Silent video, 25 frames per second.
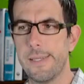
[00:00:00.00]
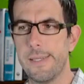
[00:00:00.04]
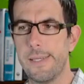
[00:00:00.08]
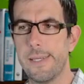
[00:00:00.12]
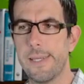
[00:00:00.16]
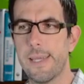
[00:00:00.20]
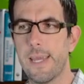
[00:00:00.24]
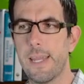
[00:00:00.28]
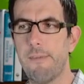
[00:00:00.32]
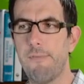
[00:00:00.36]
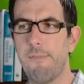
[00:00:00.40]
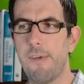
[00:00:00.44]

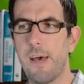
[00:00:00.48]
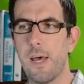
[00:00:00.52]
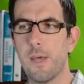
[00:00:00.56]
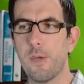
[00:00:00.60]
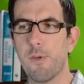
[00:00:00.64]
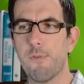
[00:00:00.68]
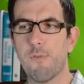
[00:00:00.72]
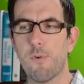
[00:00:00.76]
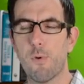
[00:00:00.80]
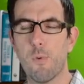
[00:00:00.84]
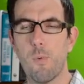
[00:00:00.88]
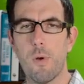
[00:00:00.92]
you get a
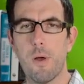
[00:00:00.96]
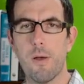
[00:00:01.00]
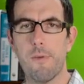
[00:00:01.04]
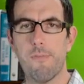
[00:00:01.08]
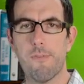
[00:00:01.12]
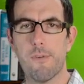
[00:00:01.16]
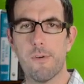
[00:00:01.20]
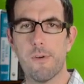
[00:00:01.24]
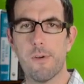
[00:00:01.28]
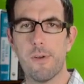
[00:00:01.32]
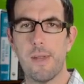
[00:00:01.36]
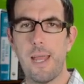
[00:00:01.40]
value for,
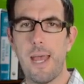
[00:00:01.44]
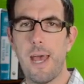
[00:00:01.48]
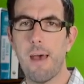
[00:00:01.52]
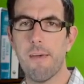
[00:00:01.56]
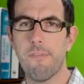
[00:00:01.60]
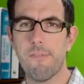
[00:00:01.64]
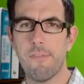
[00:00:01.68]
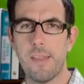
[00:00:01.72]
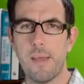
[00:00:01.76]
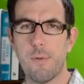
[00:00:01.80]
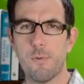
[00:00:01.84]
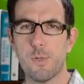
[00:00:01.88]
for
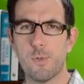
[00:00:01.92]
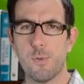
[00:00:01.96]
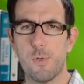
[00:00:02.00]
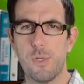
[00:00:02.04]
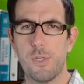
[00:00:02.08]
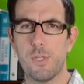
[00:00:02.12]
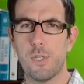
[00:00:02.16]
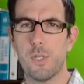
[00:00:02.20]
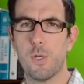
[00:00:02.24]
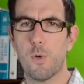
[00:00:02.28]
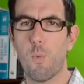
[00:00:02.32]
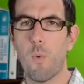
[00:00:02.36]
f, and that was
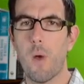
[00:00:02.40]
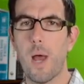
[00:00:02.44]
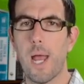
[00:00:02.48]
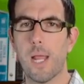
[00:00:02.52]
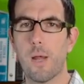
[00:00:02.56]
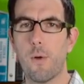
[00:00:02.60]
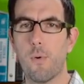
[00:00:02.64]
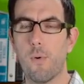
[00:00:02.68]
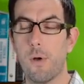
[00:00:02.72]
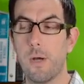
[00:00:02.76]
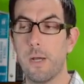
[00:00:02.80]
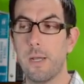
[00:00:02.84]
really just your
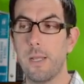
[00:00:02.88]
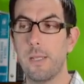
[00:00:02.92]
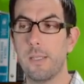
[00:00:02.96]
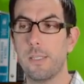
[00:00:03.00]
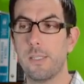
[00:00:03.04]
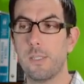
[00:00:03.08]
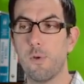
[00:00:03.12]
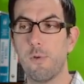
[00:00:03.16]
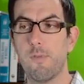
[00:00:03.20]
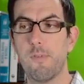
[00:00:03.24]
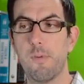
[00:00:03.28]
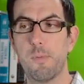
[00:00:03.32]
y
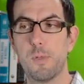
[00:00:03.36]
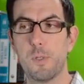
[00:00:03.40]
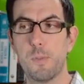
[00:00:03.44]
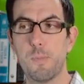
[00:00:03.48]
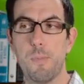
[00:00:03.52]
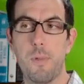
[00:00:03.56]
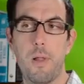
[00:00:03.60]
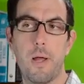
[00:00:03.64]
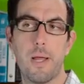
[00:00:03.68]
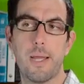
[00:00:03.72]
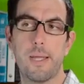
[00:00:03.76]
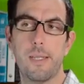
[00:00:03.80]
coordinate. So if you
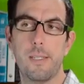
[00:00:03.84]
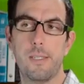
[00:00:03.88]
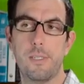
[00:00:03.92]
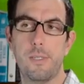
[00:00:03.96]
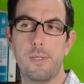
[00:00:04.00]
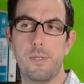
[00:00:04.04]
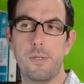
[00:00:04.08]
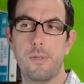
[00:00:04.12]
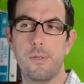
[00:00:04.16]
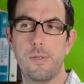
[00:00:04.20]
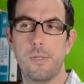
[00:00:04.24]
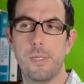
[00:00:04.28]
just plug in
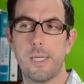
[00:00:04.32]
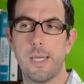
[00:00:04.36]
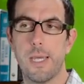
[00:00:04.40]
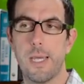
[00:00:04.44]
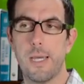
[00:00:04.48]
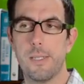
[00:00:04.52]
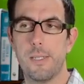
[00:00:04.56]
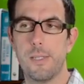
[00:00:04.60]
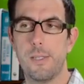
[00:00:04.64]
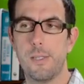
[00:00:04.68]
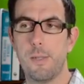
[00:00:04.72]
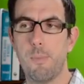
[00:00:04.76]
2, you
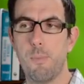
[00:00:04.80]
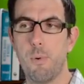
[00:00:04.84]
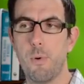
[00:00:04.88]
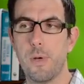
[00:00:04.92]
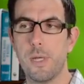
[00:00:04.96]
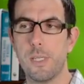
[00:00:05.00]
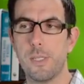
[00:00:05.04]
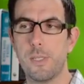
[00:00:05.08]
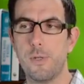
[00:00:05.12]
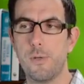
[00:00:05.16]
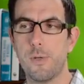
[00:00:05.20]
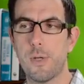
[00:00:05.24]
get the
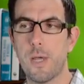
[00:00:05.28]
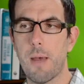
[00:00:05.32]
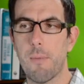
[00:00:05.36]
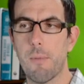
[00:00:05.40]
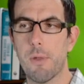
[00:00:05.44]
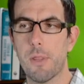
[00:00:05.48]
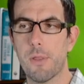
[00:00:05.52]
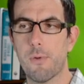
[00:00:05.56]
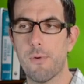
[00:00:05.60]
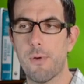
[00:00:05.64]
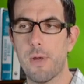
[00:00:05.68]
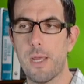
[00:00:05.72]
point 2
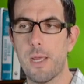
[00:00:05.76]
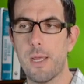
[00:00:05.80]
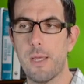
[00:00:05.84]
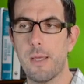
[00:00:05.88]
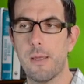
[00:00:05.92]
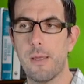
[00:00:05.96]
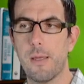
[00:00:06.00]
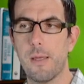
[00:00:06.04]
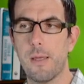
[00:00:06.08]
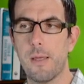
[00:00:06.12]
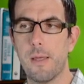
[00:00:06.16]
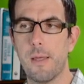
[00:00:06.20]
comma 3,
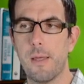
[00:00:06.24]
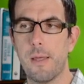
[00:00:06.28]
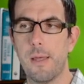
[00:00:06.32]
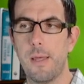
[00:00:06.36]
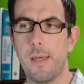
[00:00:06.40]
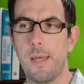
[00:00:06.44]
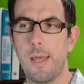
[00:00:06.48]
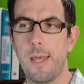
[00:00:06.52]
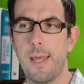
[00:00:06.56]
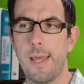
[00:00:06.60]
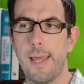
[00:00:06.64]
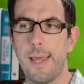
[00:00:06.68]

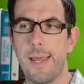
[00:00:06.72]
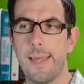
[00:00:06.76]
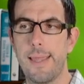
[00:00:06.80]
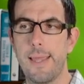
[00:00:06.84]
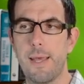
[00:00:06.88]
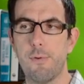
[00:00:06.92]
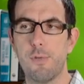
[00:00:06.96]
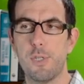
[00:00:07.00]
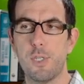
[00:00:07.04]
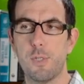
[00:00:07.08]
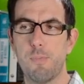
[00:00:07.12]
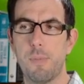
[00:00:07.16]

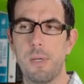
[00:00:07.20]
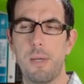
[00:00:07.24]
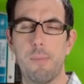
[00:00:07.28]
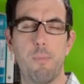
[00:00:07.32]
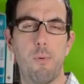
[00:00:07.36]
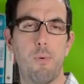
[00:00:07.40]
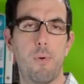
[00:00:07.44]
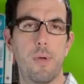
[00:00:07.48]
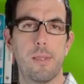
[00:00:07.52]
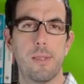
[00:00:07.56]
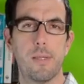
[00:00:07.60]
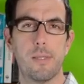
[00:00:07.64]
and that would just be a
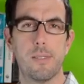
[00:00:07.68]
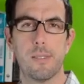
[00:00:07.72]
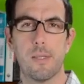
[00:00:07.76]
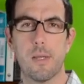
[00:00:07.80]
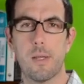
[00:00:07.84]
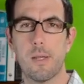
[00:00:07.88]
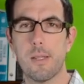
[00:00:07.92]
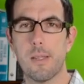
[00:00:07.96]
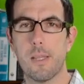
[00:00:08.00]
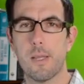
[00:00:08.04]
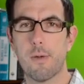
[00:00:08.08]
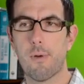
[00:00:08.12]
point that's
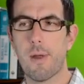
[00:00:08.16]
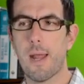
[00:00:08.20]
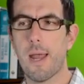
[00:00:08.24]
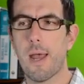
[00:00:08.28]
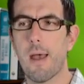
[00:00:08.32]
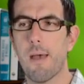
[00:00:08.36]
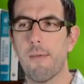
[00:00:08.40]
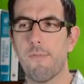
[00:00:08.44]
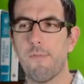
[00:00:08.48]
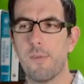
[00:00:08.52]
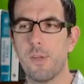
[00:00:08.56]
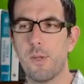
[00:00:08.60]
on the
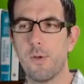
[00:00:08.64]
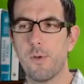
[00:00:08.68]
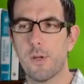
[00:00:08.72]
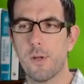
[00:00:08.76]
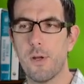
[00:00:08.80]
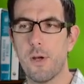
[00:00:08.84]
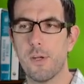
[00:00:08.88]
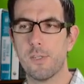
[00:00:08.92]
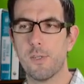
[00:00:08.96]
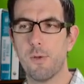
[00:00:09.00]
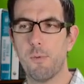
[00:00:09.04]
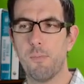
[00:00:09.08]
graph, and you
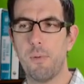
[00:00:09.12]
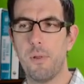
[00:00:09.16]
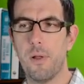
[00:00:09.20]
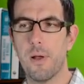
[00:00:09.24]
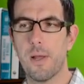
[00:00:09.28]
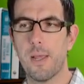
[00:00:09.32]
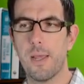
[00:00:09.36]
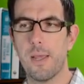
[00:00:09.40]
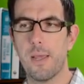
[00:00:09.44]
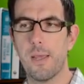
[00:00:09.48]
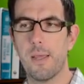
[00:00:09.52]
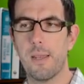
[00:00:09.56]
could also
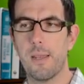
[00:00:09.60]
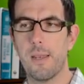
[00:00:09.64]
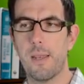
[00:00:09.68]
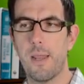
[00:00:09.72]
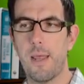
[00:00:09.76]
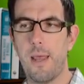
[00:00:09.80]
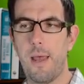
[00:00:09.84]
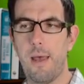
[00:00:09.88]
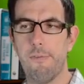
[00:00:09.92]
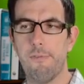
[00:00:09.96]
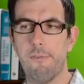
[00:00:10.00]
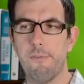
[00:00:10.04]
plug in
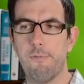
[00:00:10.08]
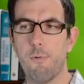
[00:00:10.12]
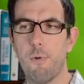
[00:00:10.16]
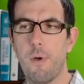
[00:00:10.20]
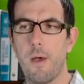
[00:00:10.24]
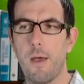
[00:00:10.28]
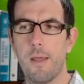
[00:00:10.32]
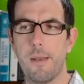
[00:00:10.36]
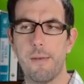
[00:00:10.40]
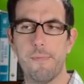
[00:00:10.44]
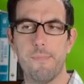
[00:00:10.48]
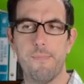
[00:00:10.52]
f of
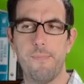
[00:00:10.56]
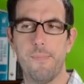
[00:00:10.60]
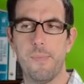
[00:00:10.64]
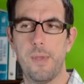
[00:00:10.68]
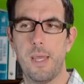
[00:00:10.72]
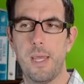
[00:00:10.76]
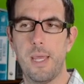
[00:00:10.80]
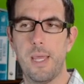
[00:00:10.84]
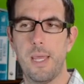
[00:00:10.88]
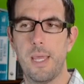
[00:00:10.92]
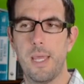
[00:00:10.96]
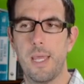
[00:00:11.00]
1, and
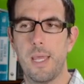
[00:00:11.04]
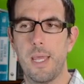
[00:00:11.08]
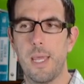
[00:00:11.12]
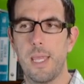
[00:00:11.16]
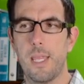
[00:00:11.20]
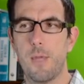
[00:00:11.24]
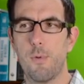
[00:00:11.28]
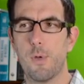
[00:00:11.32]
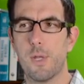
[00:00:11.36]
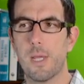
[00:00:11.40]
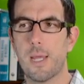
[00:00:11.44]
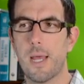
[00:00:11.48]

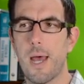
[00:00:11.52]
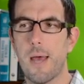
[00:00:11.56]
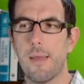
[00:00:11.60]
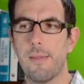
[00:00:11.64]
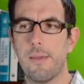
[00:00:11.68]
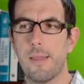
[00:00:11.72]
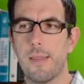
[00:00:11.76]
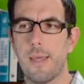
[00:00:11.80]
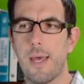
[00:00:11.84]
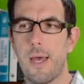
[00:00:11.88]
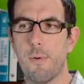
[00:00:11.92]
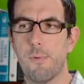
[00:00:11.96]
you would have
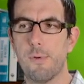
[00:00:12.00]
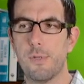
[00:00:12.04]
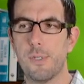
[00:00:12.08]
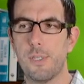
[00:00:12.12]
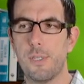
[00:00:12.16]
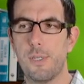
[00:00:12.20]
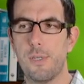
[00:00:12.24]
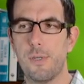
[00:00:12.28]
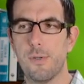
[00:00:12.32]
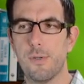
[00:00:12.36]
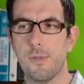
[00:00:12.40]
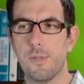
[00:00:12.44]
gotten that that was
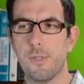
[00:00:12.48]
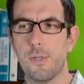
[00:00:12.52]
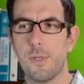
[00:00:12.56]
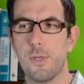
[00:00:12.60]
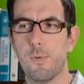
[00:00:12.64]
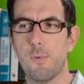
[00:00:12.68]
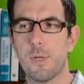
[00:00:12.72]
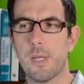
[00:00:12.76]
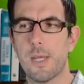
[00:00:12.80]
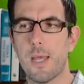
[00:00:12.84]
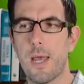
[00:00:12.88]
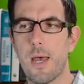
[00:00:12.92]
2. So
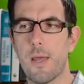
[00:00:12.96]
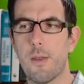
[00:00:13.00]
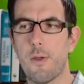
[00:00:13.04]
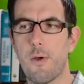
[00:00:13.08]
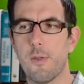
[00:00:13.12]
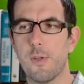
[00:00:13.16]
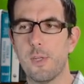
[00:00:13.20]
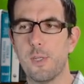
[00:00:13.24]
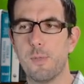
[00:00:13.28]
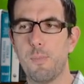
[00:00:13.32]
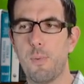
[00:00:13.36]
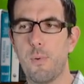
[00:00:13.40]
you would have gotten
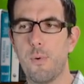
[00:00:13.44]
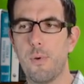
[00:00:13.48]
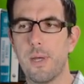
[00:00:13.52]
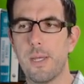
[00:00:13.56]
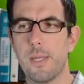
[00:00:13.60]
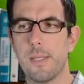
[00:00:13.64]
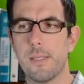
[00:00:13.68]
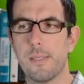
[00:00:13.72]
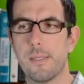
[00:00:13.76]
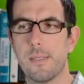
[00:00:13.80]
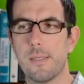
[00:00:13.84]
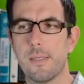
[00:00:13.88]
all these
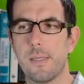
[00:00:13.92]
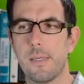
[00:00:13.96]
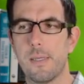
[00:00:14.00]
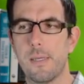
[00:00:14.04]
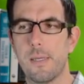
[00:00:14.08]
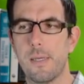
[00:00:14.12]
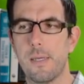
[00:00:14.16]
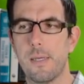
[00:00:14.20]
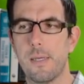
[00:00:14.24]
points